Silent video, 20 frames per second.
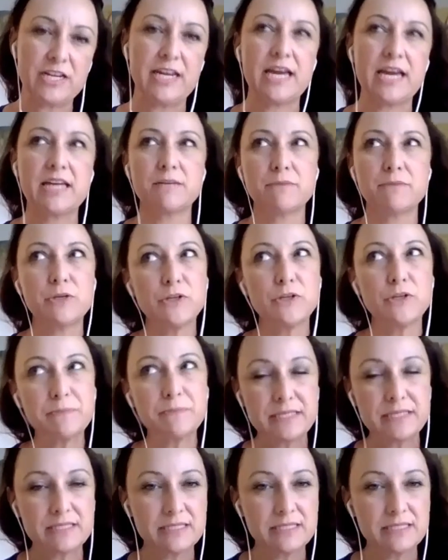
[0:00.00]
I had a mural
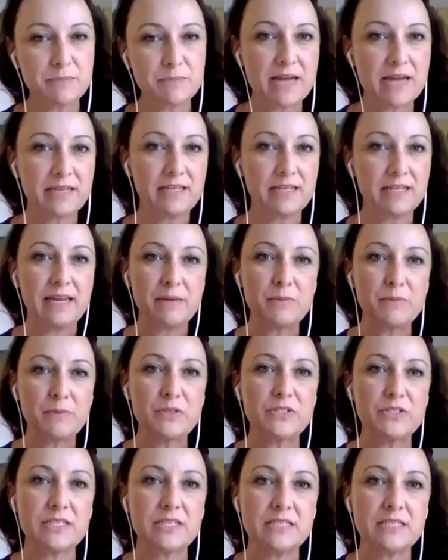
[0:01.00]
business back in
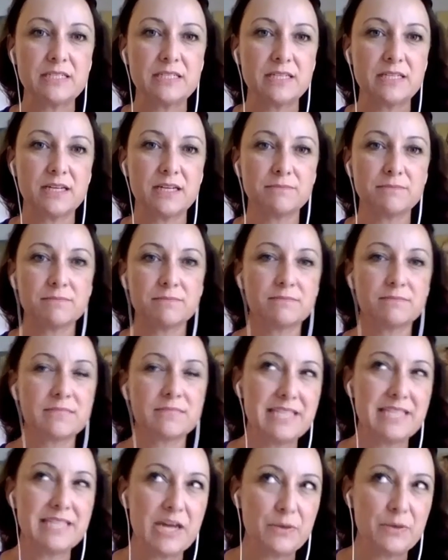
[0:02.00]
Hamilton,
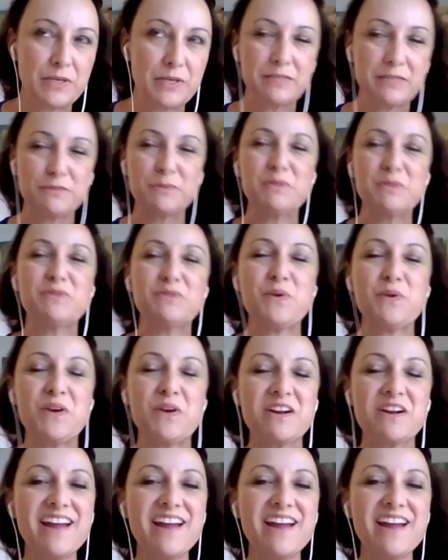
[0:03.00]
the town where I lived before.